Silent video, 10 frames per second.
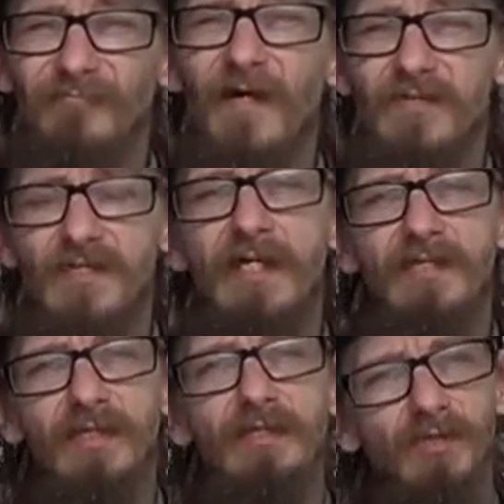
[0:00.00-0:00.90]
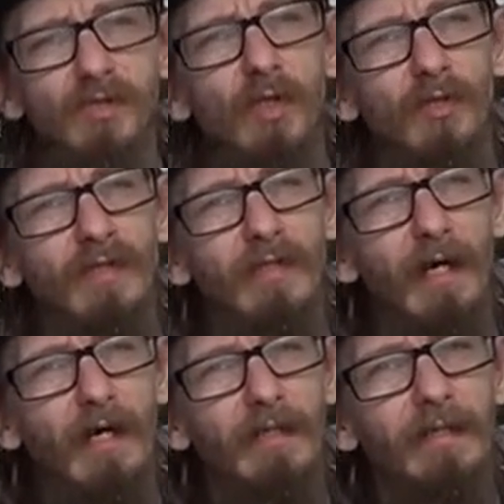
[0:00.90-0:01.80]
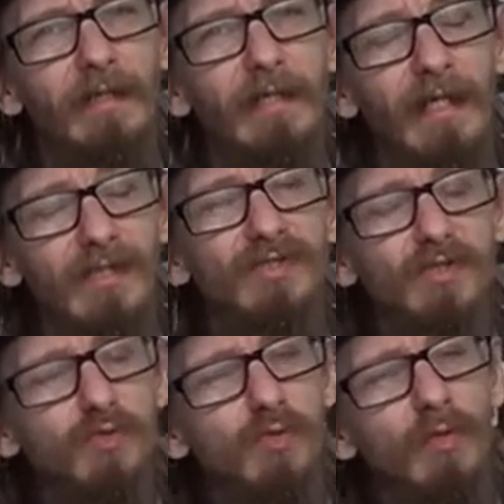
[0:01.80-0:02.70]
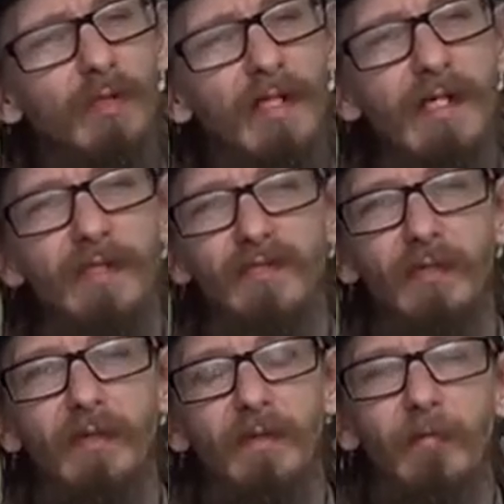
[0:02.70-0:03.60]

fascinating story there. It truly is.